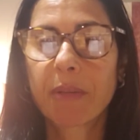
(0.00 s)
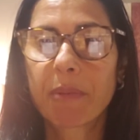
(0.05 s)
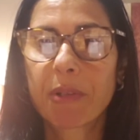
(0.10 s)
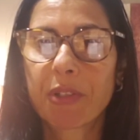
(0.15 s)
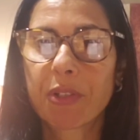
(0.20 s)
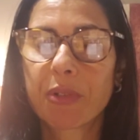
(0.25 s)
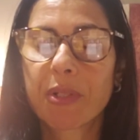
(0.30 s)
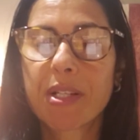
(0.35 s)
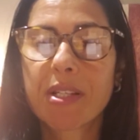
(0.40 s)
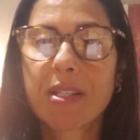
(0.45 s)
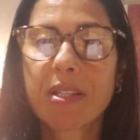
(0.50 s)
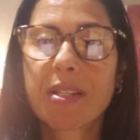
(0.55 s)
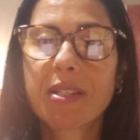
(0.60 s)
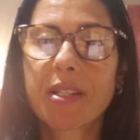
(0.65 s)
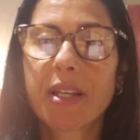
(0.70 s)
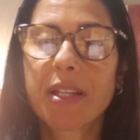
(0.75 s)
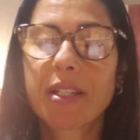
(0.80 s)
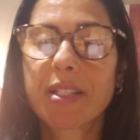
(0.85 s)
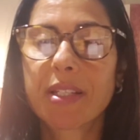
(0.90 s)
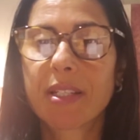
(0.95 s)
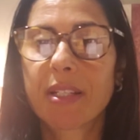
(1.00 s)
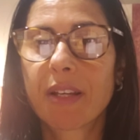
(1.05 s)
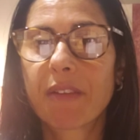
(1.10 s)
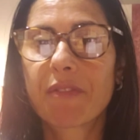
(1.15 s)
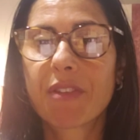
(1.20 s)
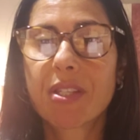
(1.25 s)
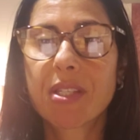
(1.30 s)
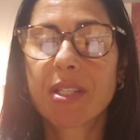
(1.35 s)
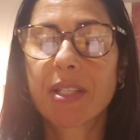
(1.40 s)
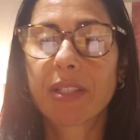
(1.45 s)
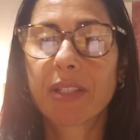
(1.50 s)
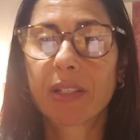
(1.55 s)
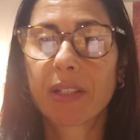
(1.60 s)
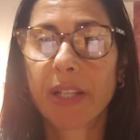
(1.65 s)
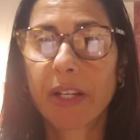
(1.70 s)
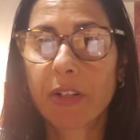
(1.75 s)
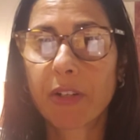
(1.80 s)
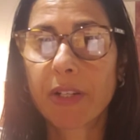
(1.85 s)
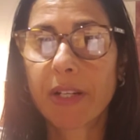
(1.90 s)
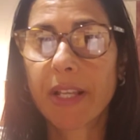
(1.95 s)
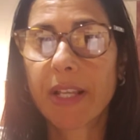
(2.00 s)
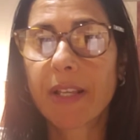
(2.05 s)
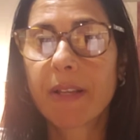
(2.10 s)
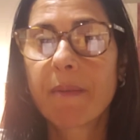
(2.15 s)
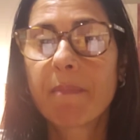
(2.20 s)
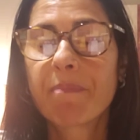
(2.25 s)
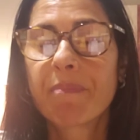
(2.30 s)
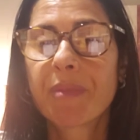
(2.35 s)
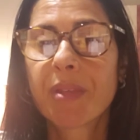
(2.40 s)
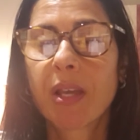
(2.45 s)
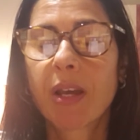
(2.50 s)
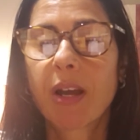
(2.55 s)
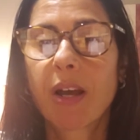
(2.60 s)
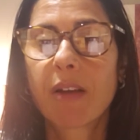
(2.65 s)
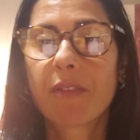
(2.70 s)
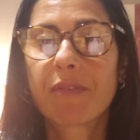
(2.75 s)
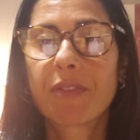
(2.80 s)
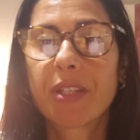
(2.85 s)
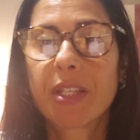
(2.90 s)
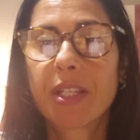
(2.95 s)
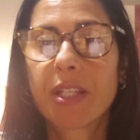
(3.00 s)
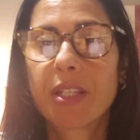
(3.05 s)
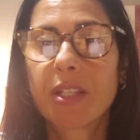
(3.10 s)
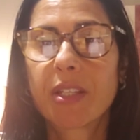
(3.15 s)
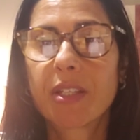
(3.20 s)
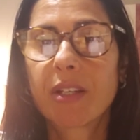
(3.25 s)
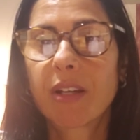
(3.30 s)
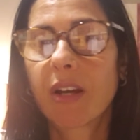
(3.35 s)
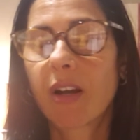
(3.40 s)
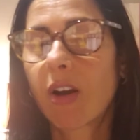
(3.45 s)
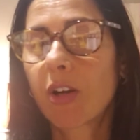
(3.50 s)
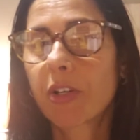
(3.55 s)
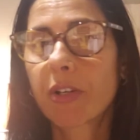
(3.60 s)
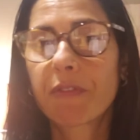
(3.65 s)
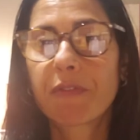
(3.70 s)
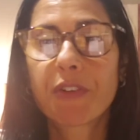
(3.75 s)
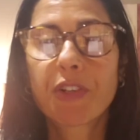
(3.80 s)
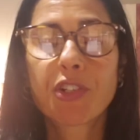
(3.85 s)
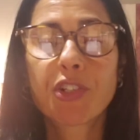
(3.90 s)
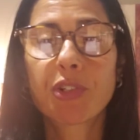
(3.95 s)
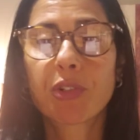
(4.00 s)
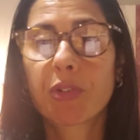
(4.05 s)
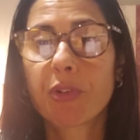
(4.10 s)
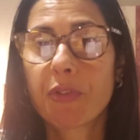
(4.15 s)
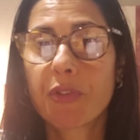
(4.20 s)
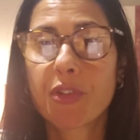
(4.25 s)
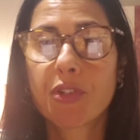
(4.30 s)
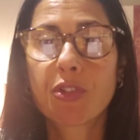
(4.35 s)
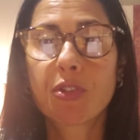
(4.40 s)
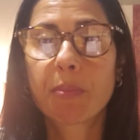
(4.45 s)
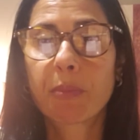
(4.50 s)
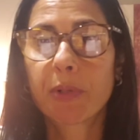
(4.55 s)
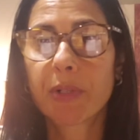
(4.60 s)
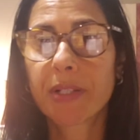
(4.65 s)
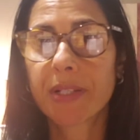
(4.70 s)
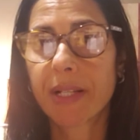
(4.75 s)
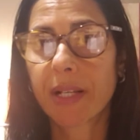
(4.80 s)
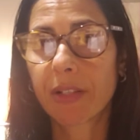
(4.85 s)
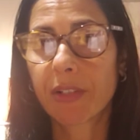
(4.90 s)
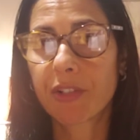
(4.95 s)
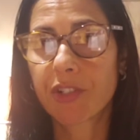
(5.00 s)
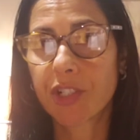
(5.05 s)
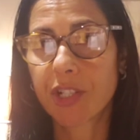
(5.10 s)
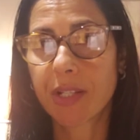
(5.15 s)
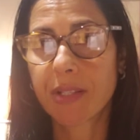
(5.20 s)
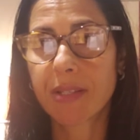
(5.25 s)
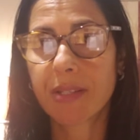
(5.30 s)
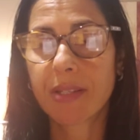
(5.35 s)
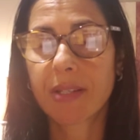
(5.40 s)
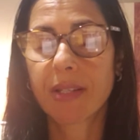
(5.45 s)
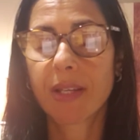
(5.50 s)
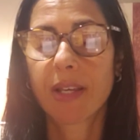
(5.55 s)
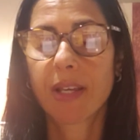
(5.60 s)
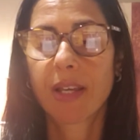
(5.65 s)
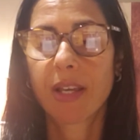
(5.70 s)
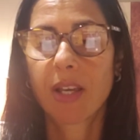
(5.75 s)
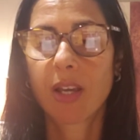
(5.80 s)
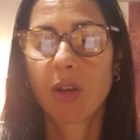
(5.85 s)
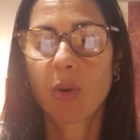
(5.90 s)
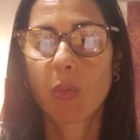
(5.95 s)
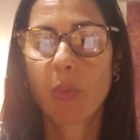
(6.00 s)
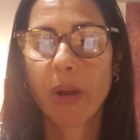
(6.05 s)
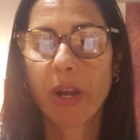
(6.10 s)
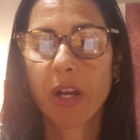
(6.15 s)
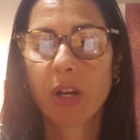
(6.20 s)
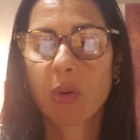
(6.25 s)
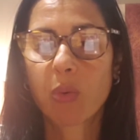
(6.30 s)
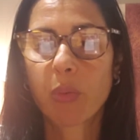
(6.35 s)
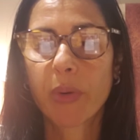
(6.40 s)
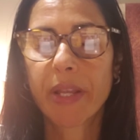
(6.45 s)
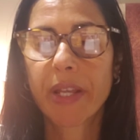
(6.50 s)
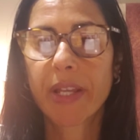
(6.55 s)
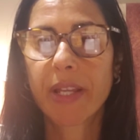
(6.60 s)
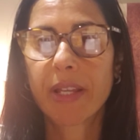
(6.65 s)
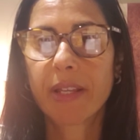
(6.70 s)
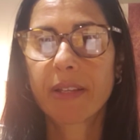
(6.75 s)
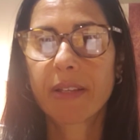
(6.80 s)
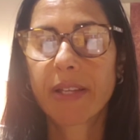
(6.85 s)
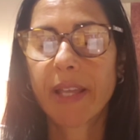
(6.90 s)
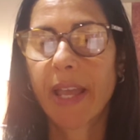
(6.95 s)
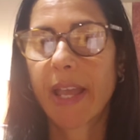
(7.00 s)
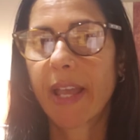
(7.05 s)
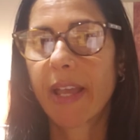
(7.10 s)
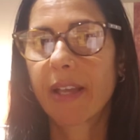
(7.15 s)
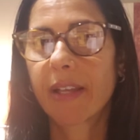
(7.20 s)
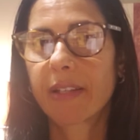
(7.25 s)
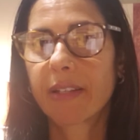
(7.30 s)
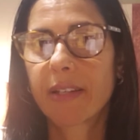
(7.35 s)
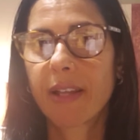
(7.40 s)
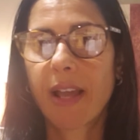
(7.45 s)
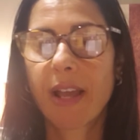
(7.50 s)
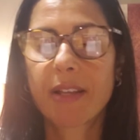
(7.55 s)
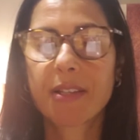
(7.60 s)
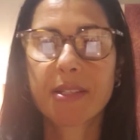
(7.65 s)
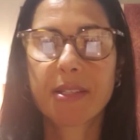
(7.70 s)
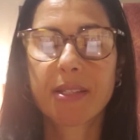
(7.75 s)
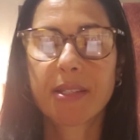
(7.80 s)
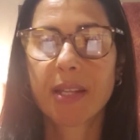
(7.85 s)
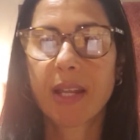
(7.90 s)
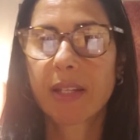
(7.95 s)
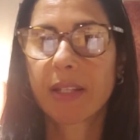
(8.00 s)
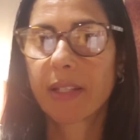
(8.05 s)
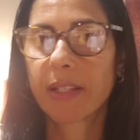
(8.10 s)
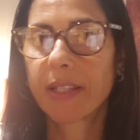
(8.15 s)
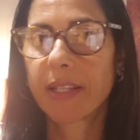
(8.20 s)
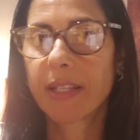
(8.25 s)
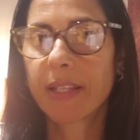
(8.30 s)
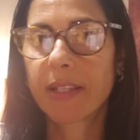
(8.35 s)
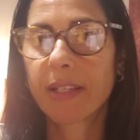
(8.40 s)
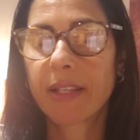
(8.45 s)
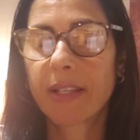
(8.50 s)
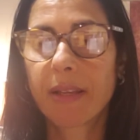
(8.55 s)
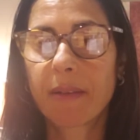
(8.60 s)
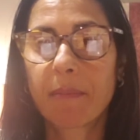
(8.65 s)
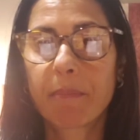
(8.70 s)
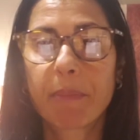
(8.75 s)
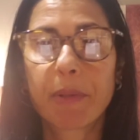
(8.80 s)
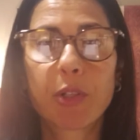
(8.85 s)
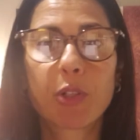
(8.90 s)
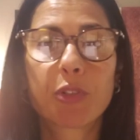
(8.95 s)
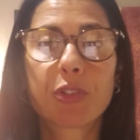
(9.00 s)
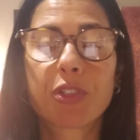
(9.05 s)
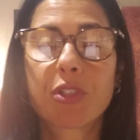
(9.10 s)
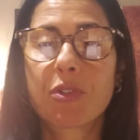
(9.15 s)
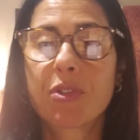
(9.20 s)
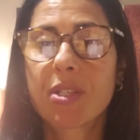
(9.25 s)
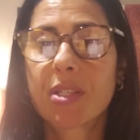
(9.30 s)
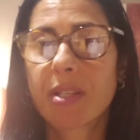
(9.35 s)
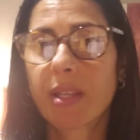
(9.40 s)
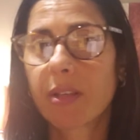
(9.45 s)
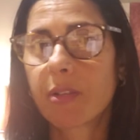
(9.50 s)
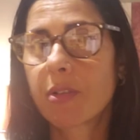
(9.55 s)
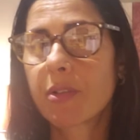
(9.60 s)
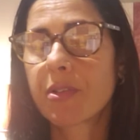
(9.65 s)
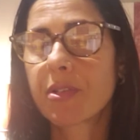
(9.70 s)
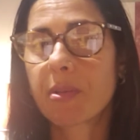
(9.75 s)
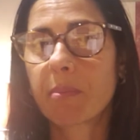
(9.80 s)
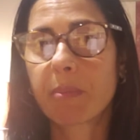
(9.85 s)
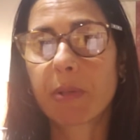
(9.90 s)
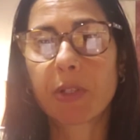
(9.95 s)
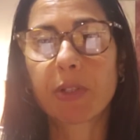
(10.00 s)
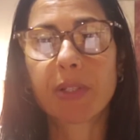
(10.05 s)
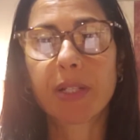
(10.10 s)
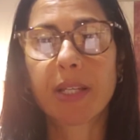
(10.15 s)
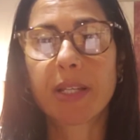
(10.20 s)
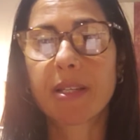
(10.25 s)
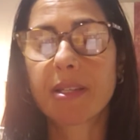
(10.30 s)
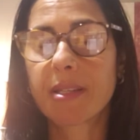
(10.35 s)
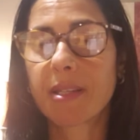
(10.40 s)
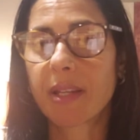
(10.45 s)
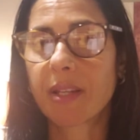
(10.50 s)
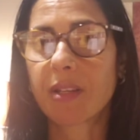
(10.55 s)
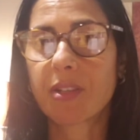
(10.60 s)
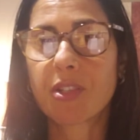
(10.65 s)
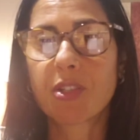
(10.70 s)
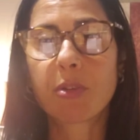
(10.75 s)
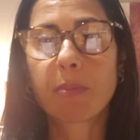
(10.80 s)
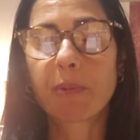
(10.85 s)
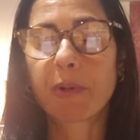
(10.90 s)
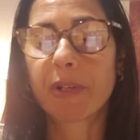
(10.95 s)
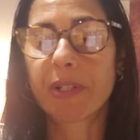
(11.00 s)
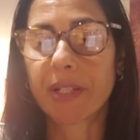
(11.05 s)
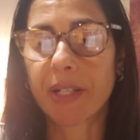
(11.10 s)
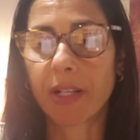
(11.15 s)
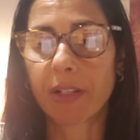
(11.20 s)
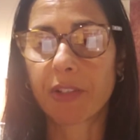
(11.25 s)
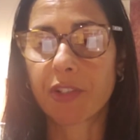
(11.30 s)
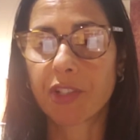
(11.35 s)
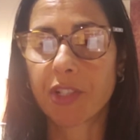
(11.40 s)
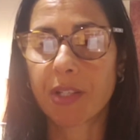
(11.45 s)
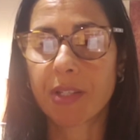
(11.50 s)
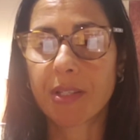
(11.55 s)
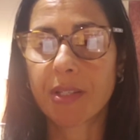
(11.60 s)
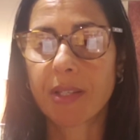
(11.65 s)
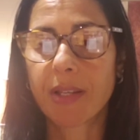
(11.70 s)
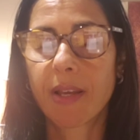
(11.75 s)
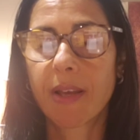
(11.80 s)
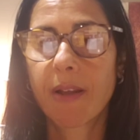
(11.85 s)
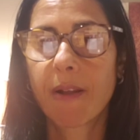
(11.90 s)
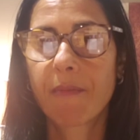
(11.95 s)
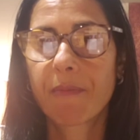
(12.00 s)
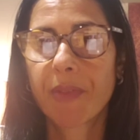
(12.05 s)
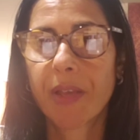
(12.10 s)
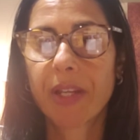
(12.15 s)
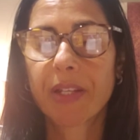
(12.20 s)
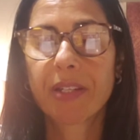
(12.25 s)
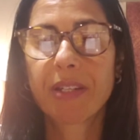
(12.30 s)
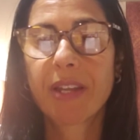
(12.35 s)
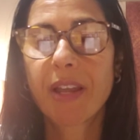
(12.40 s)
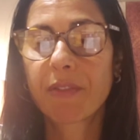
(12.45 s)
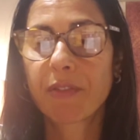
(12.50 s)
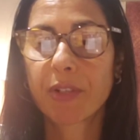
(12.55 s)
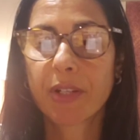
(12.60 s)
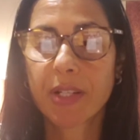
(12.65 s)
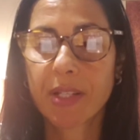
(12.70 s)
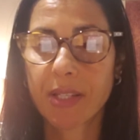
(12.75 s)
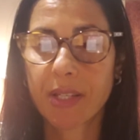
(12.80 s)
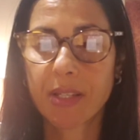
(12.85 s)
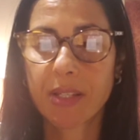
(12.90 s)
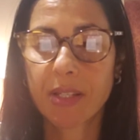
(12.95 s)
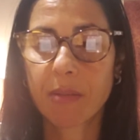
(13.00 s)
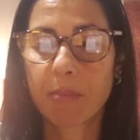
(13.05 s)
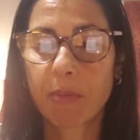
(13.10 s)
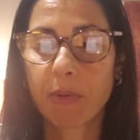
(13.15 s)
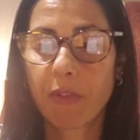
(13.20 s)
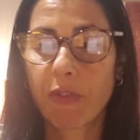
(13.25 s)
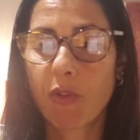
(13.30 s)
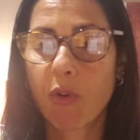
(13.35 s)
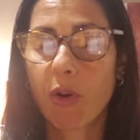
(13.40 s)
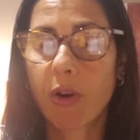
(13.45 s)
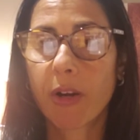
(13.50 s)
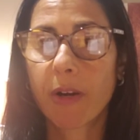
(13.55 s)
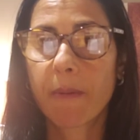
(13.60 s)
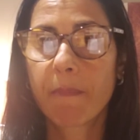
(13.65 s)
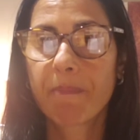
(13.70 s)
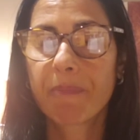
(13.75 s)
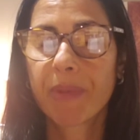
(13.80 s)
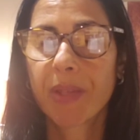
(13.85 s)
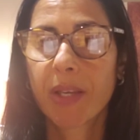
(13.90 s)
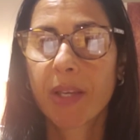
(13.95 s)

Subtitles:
But there is this idea of the singularity of the artificial or the superintelligence, where we can suddenly build new skills, abilities, and a superintelligence that never existed before.